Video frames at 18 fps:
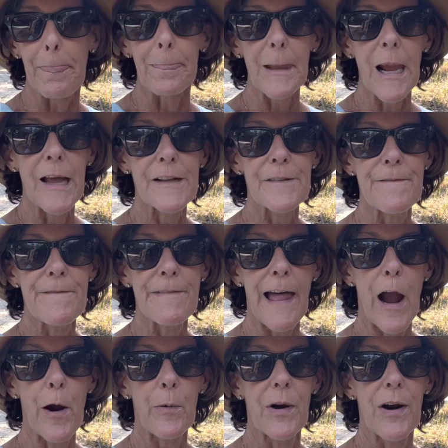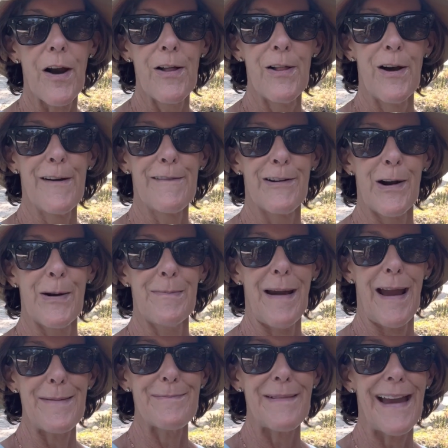like flour all over
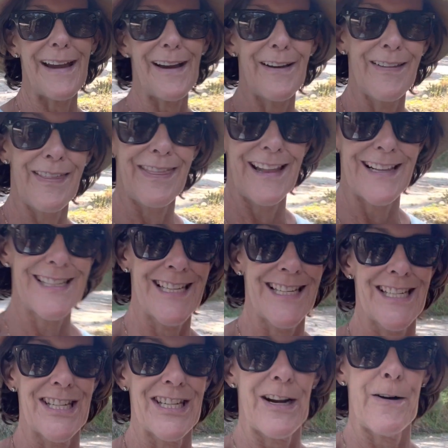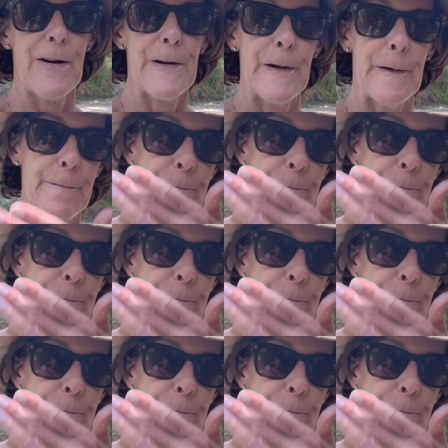my mouth. That's hysterical.